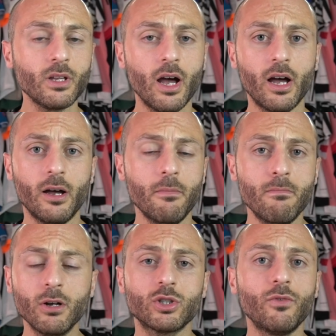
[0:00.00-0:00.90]

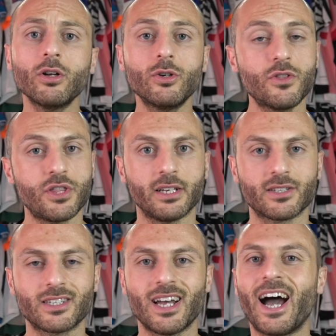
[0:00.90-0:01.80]
Most of all, good
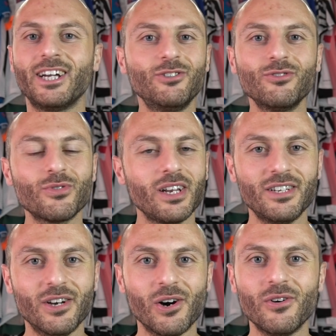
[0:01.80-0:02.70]
things. I don't really
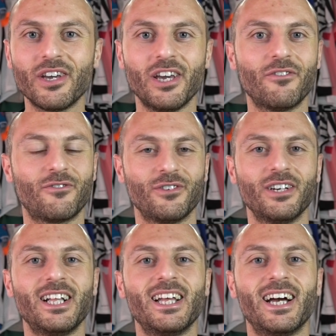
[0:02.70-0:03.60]
know if
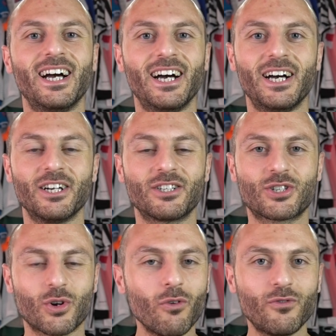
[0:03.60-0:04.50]

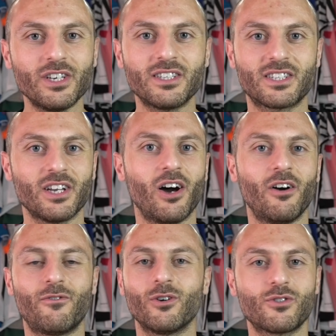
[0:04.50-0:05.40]
trophies
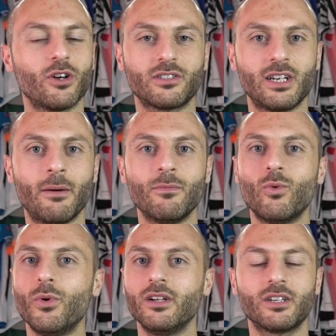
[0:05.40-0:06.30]
for
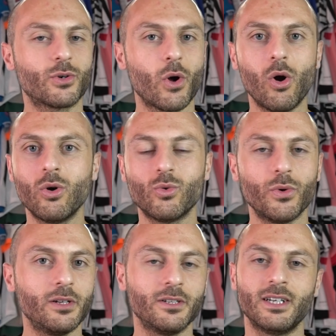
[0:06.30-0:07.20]
Tottenham will grow,
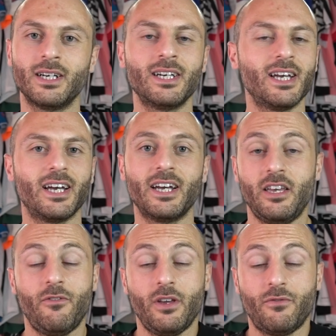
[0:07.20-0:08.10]

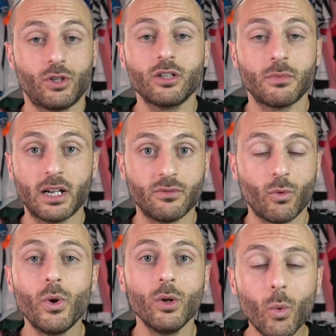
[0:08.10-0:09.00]
if Tottenham
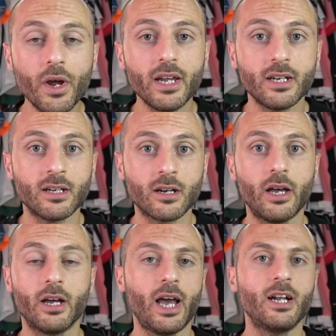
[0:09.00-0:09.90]
will win,
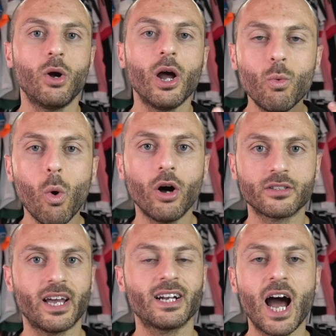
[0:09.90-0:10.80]
and
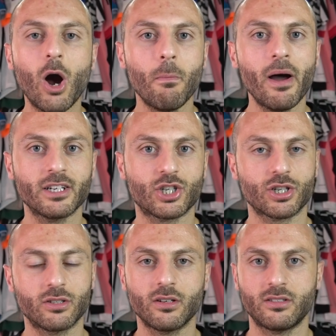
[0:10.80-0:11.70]
what and how
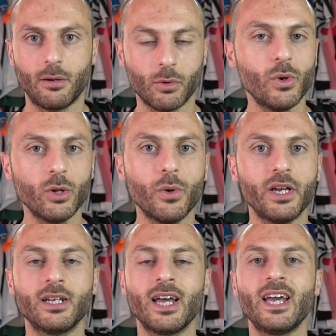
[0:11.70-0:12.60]
much Tottenham will
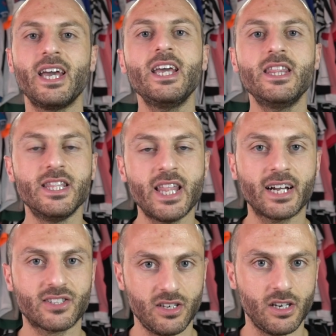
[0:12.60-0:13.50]
win in the
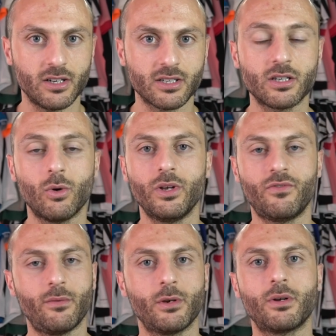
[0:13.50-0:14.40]
next years
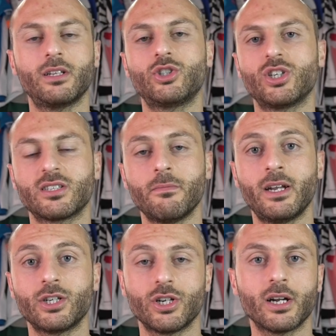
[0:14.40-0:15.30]
with Fabio Paratici as a
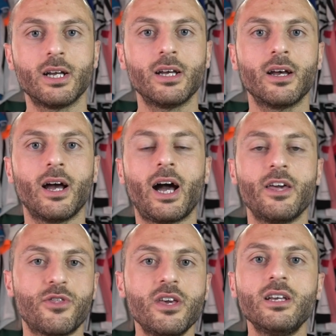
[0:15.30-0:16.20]
manager. I
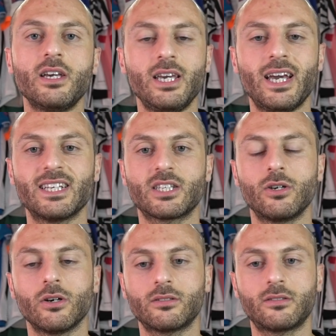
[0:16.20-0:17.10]
think he has
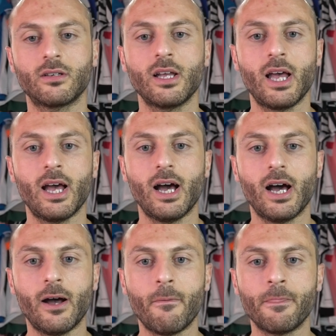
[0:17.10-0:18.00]
got
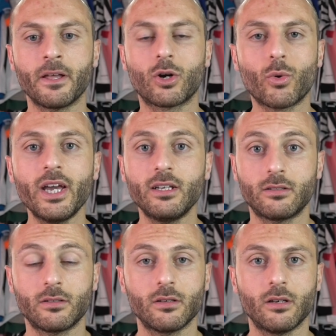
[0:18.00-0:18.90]

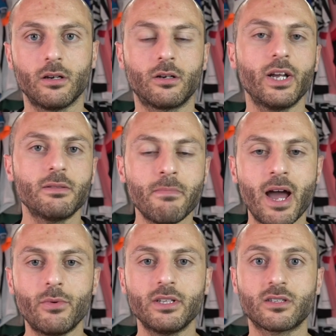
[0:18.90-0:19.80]
great
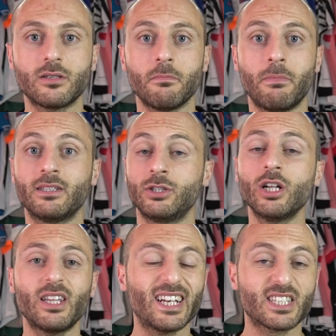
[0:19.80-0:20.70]
merits, but
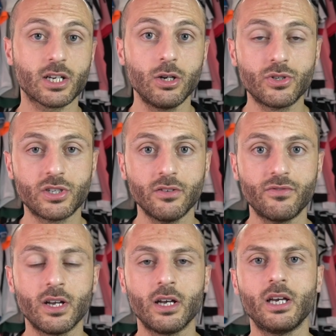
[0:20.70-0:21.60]
not
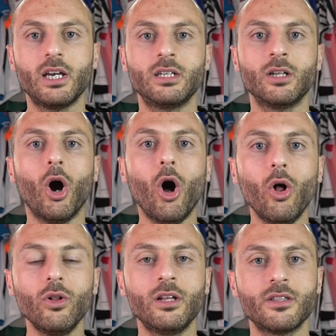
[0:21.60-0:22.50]
exclusive, in
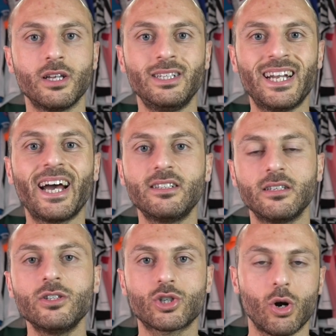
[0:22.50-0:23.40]
all the
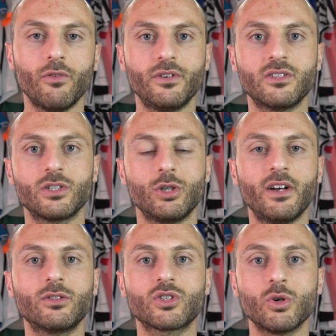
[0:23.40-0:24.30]
19 trophies
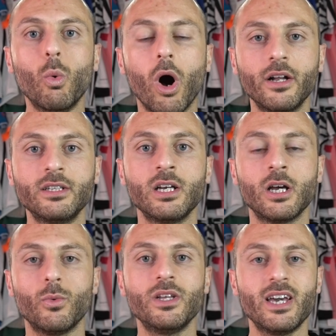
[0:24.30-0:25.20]
Juventus won
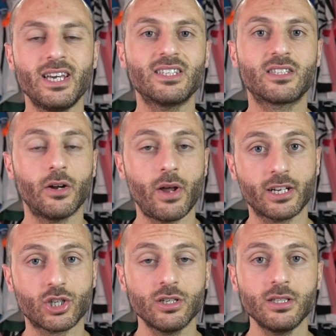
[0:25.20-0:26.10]
with his
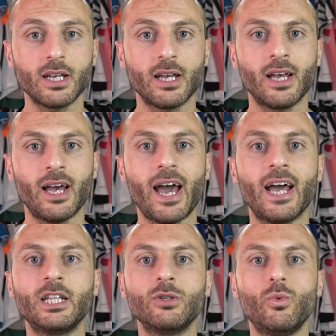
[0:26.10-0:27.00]
direction.
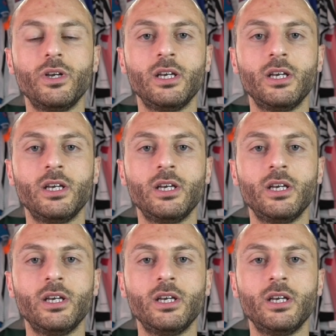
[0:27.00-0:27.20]
And